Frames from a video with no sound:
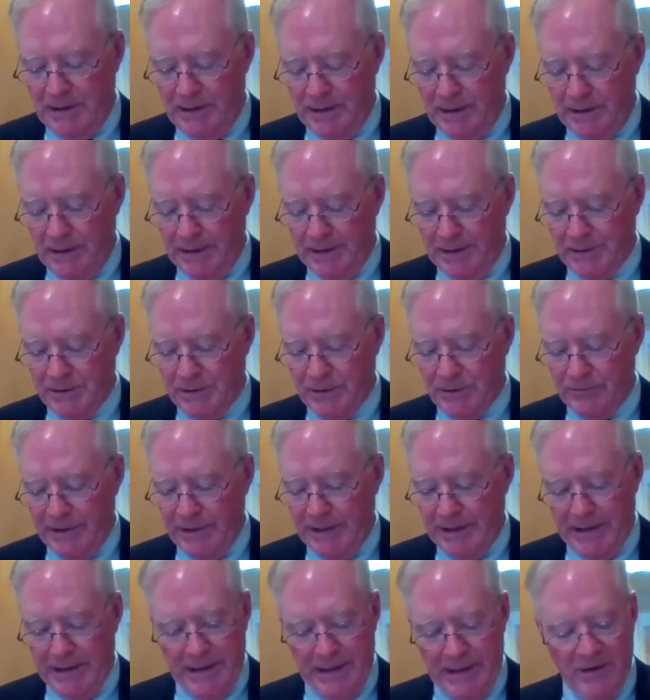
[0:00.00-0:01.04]
And that's
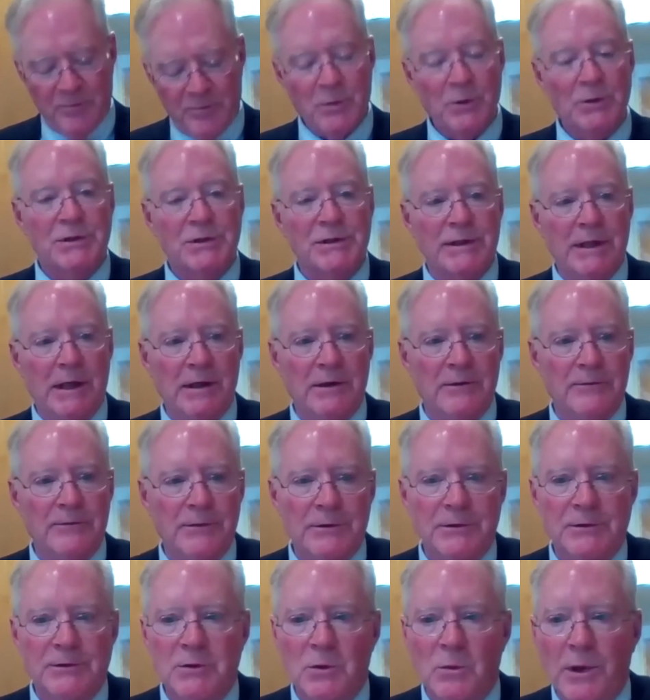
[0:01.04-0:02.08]
3.5% of
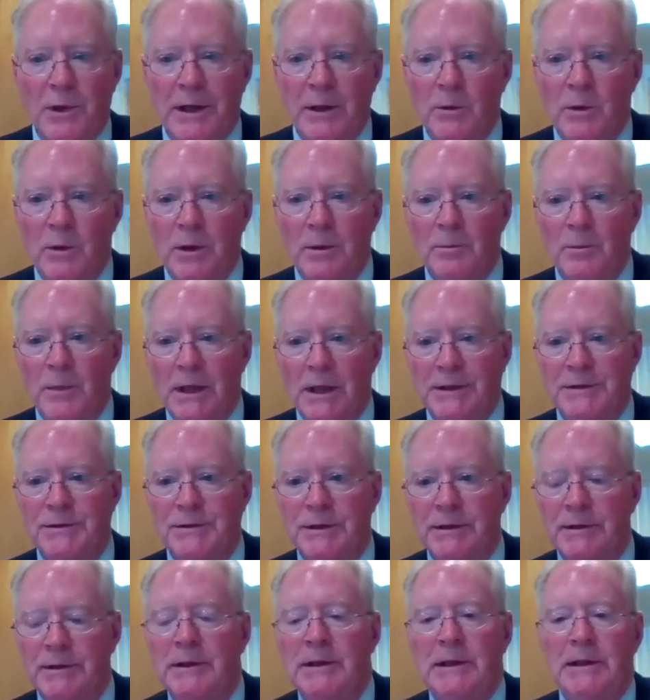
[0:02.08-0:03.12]
your 21
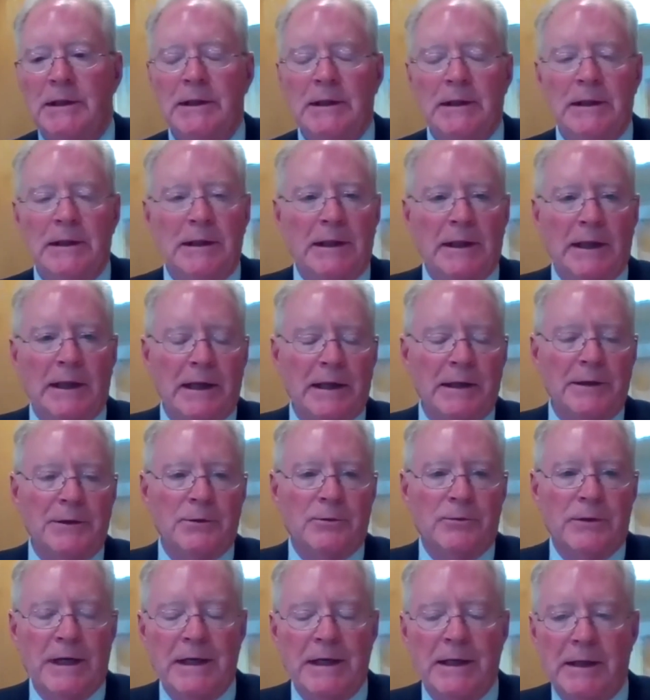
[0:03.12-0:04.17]
budget. Again, the
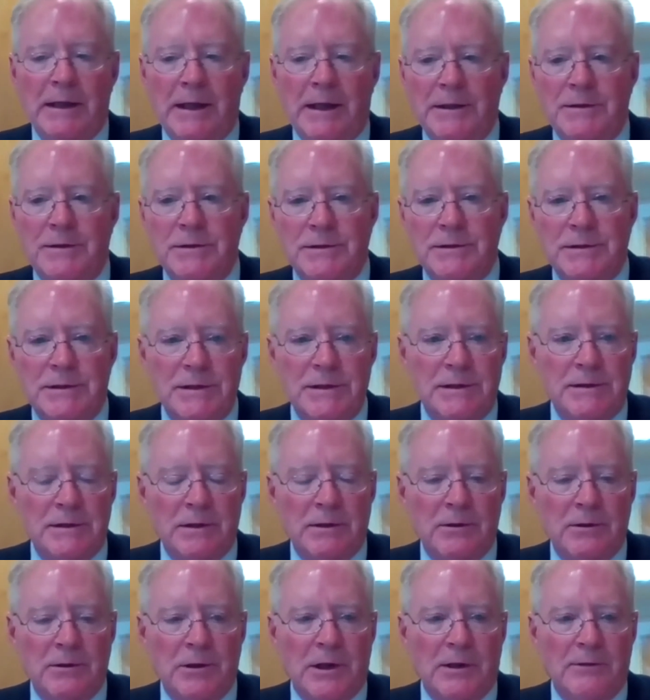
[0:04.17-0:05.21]
rating agencies are
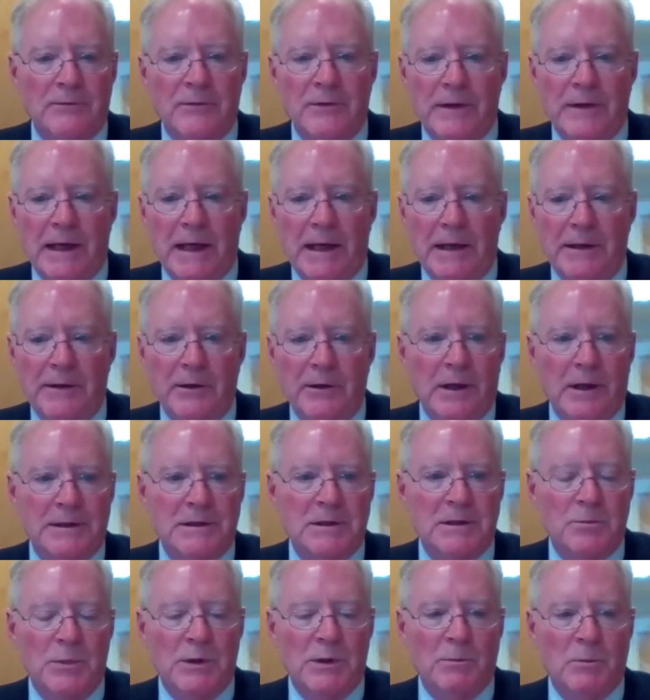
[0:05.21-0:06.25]
looking for that not
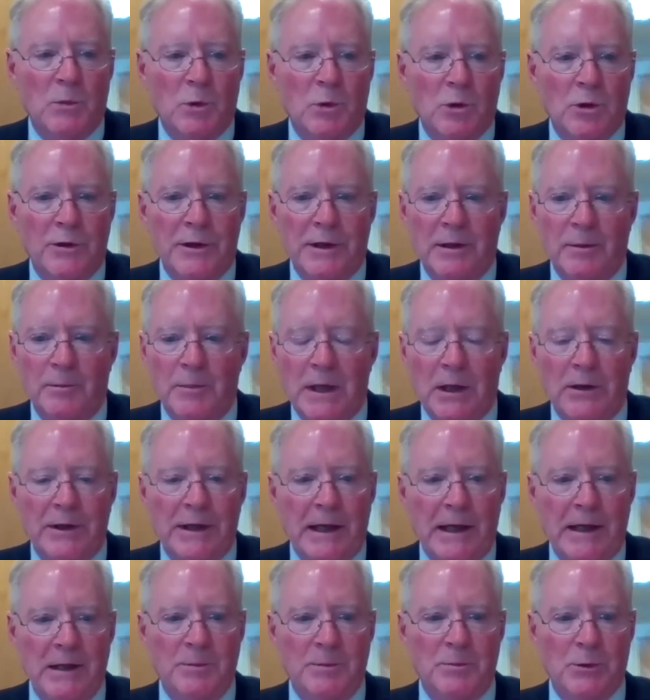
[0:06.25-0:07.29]
to be more than
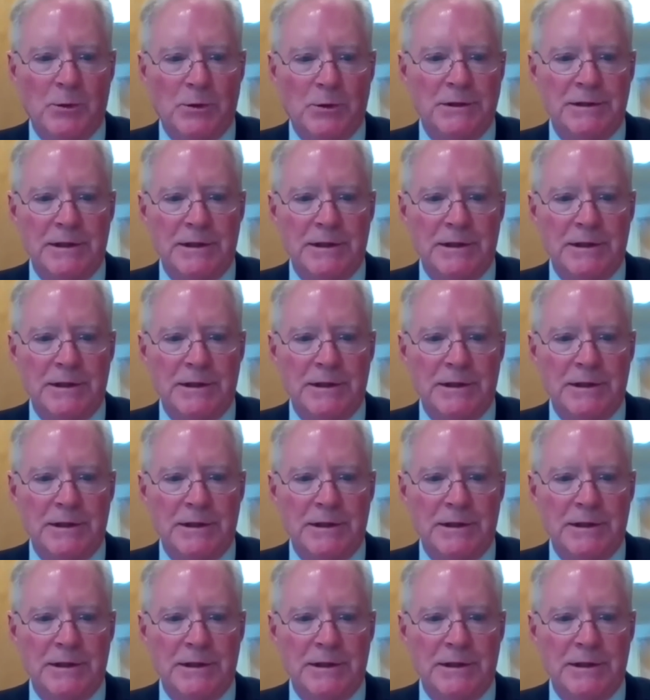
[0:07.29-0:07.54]
about 8%.